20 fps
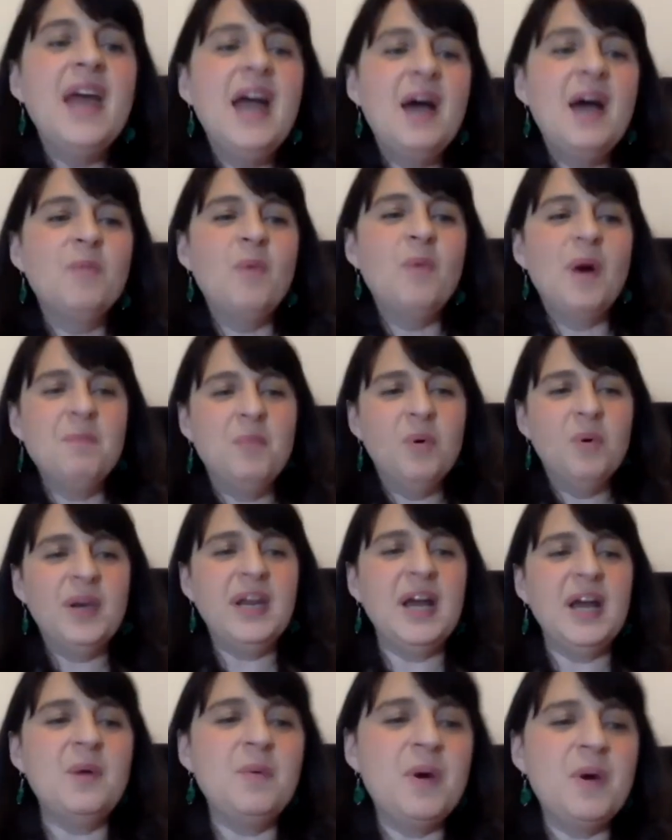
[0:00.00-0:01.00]
And one
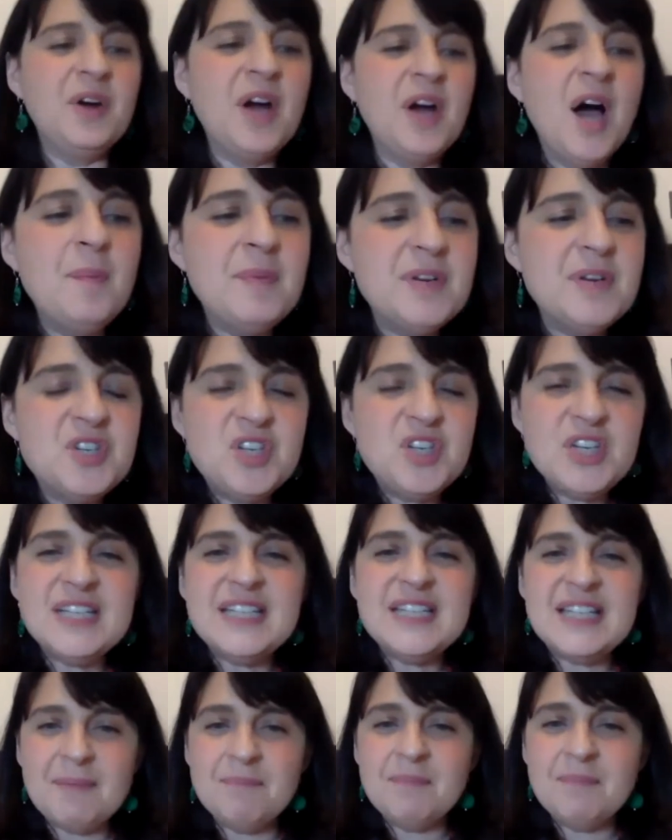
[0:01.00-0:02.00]
morning I woke up and she'd
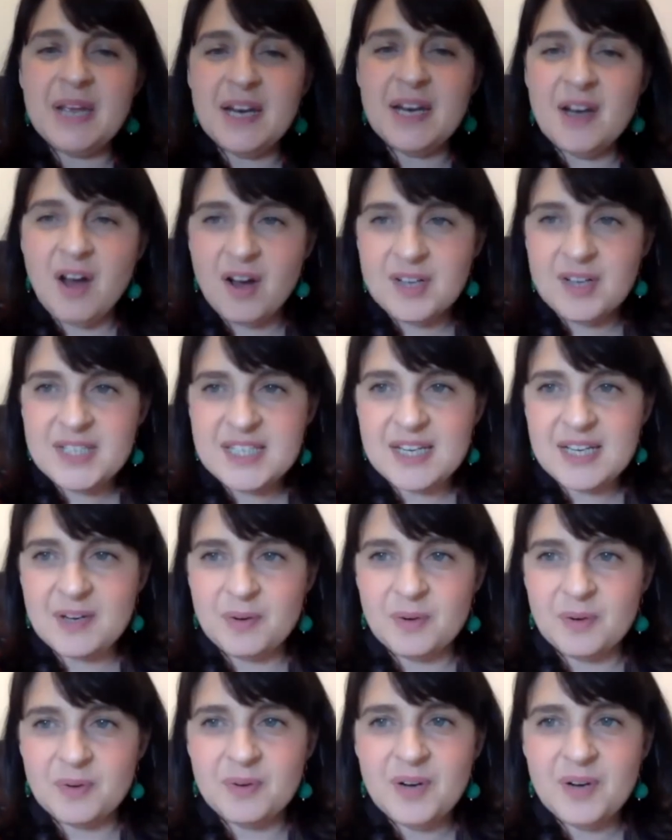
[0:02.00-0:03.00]
sent me an
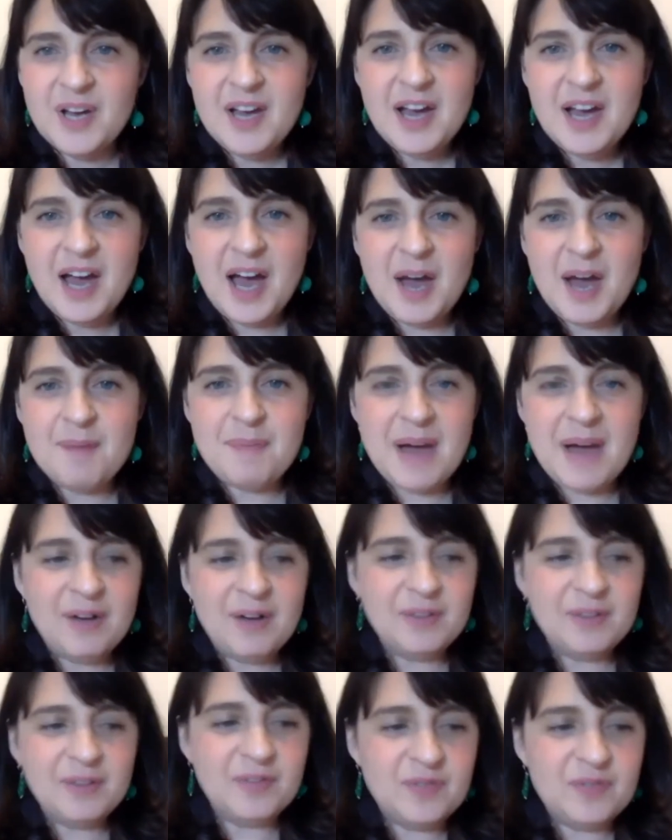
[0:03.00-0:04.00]
article
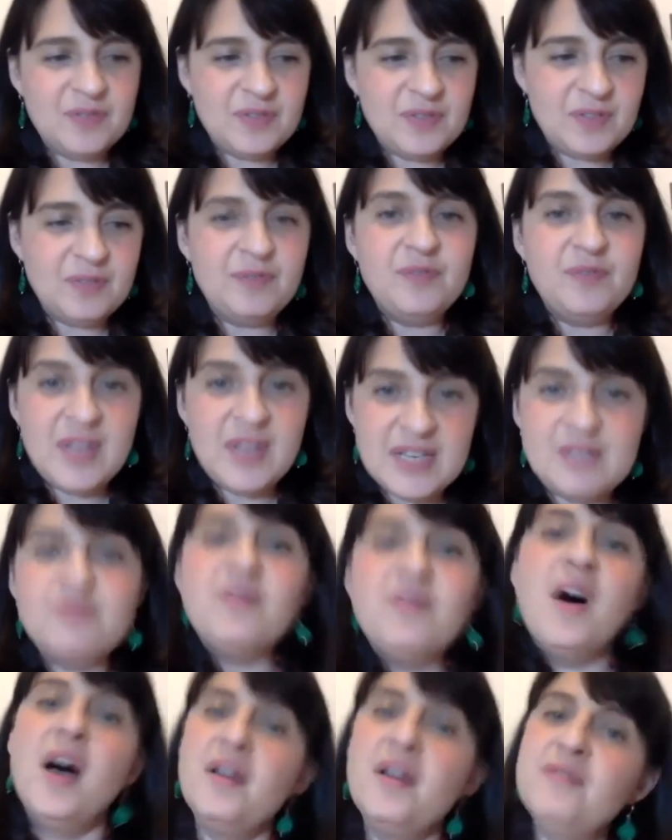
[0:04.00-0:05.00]
about these
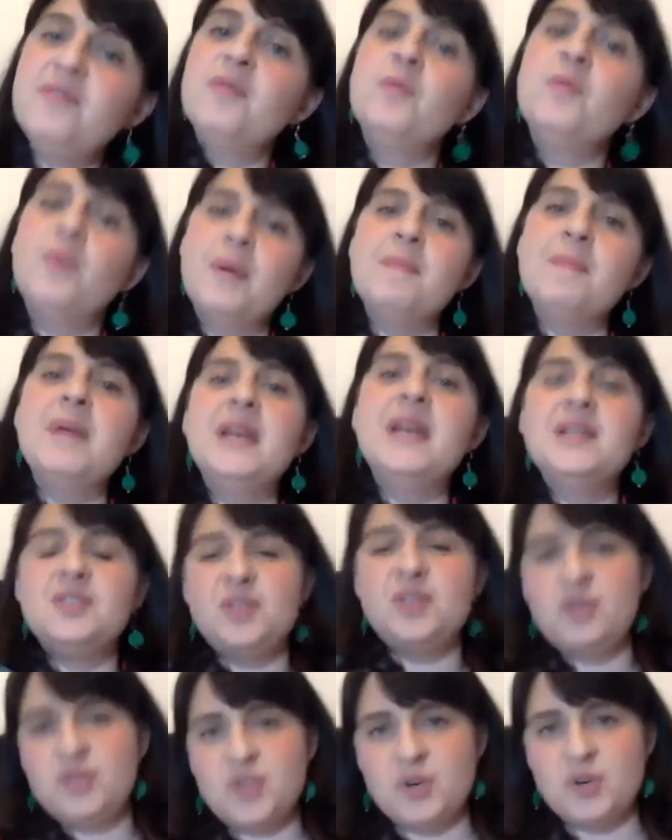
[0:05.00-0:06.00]
5 women and 2
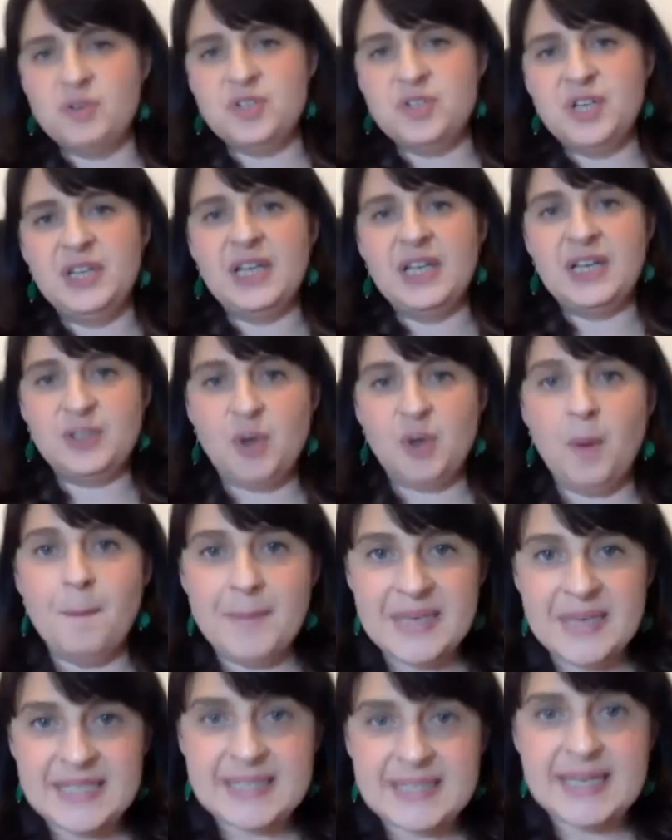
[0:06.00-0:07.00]
children that had gone
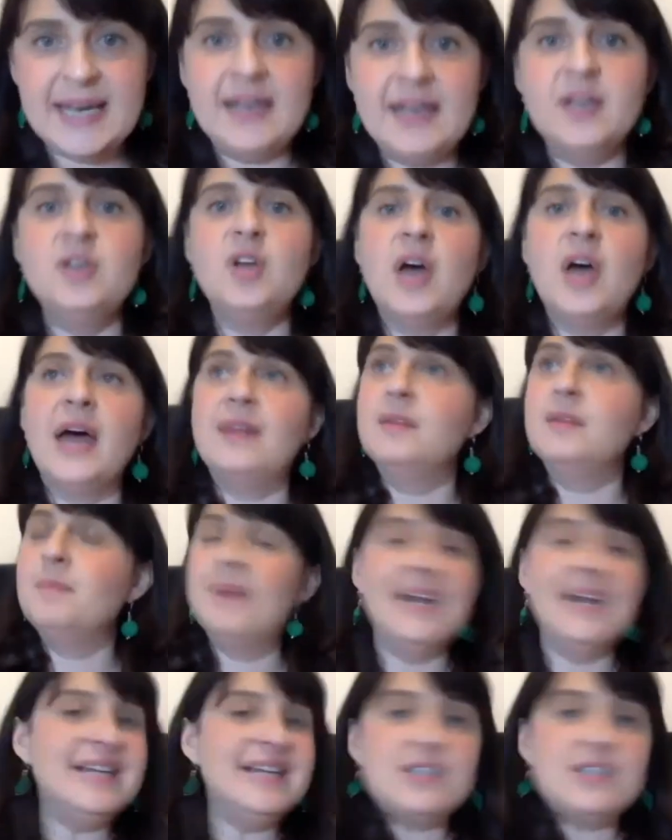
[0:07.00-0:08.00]
missing, and the
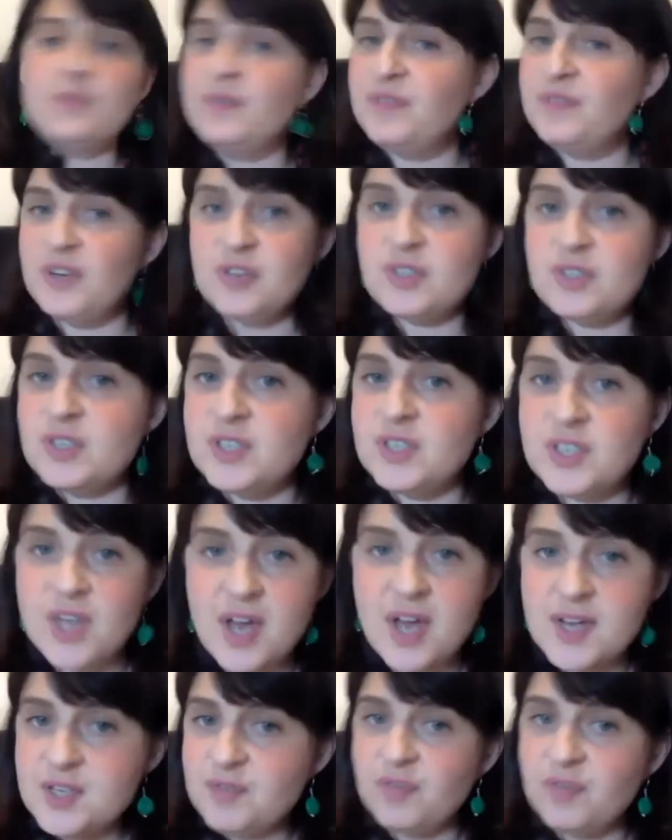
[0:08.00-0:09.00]
police refused to
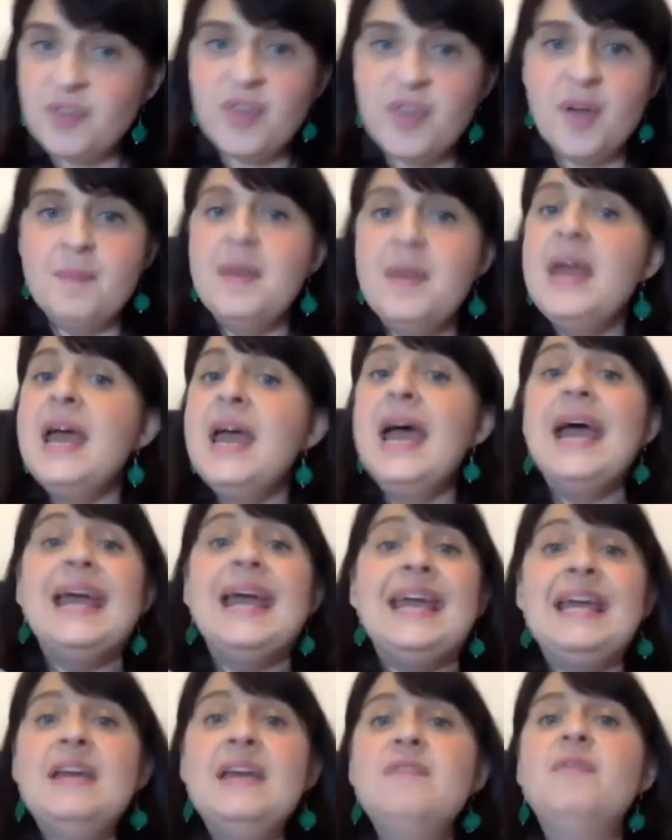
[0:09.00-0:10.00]
search for them,
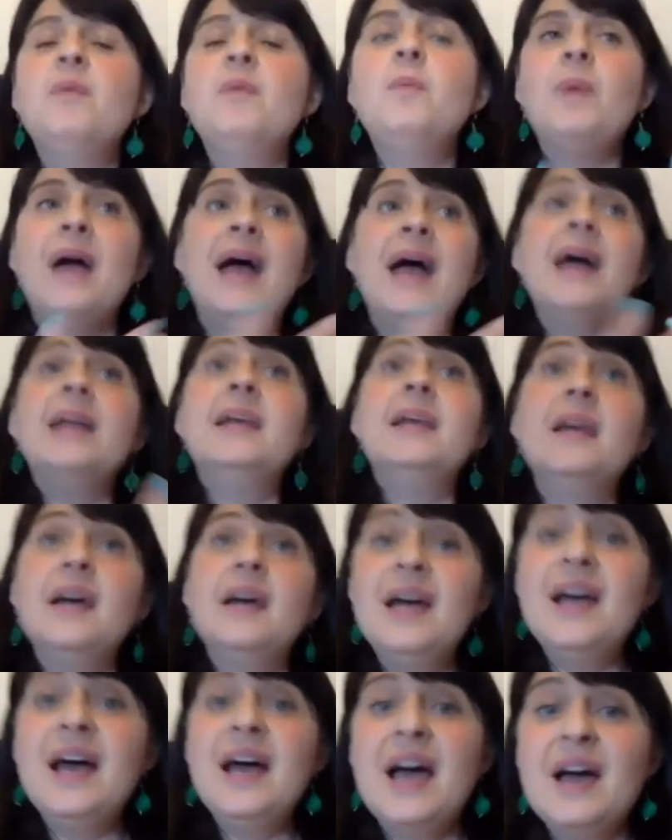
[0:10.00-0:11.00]
even when
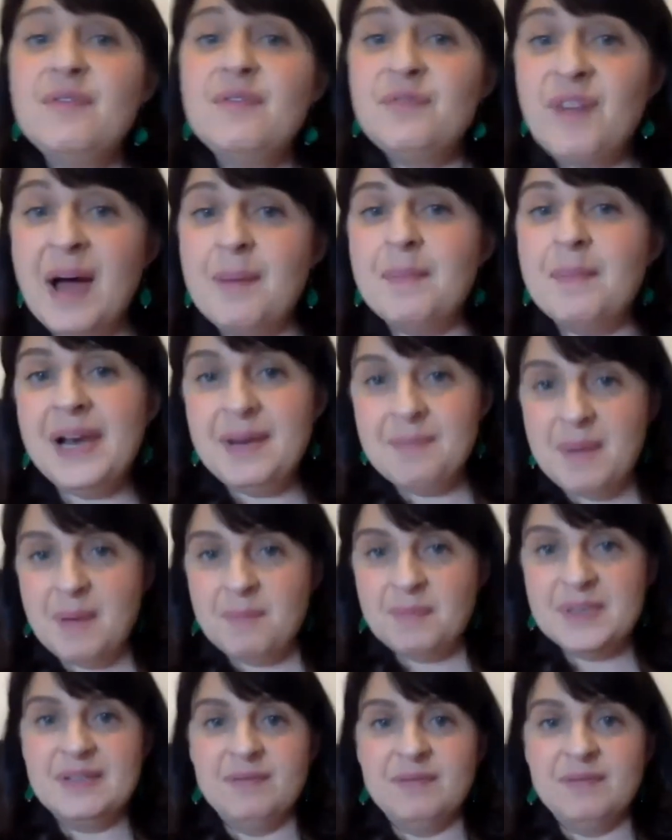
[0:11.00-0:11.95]
family members and